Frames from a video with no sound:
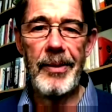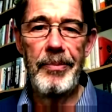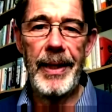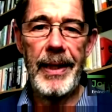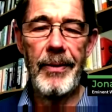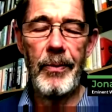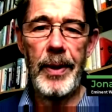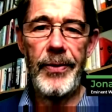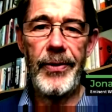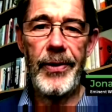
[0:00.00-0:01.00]
to be
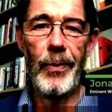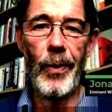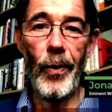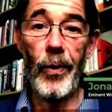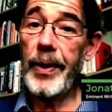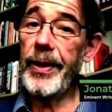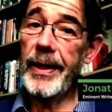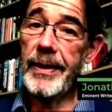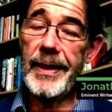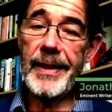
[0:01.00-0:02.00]
with you all, with
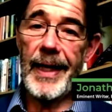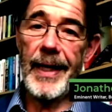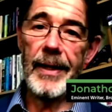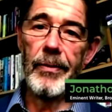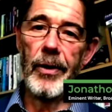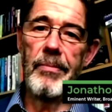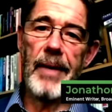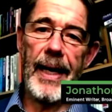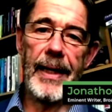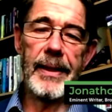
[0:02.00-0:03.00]
those in the
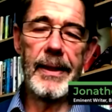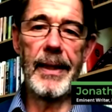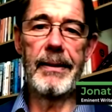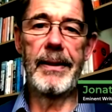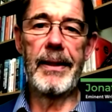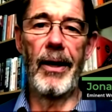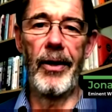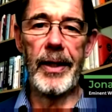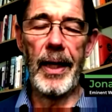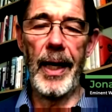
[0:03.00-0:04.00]
room and those
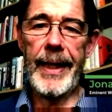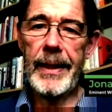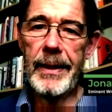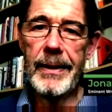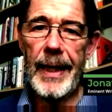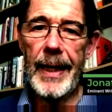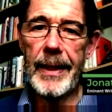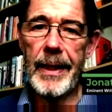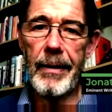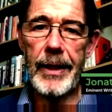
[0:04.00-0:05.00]
online.
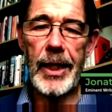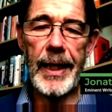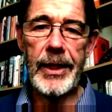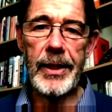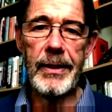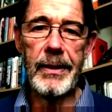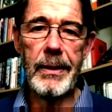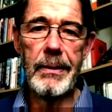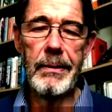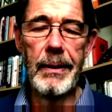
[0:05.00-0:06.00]
Congratulations
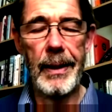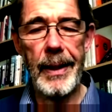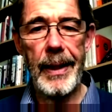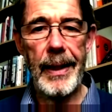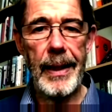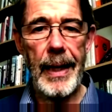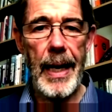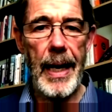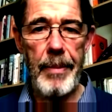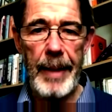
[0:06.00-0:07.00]
to
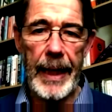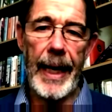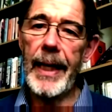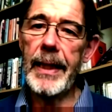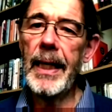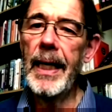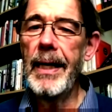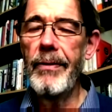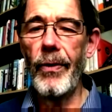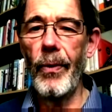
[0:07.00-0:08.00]
MLN
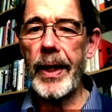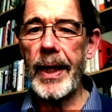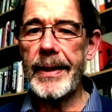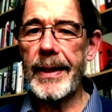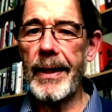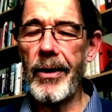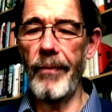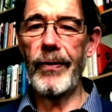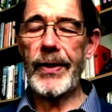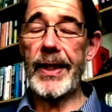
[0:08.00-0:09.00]
for organizing a
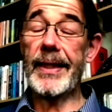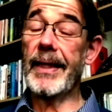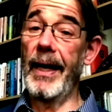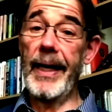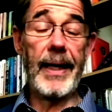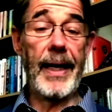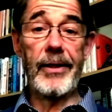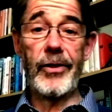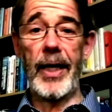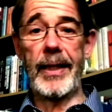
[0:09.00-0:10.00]
conference of this kind
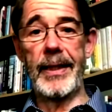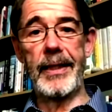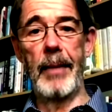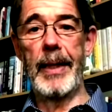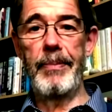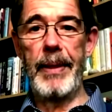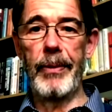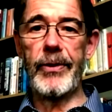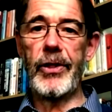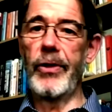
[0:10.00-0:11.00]
and attracting so many
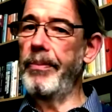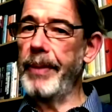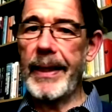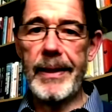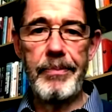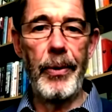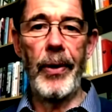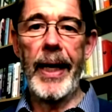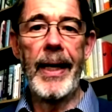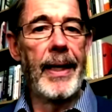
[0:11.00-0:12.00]
people to it, because
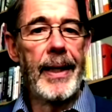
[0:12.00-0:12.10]
boy,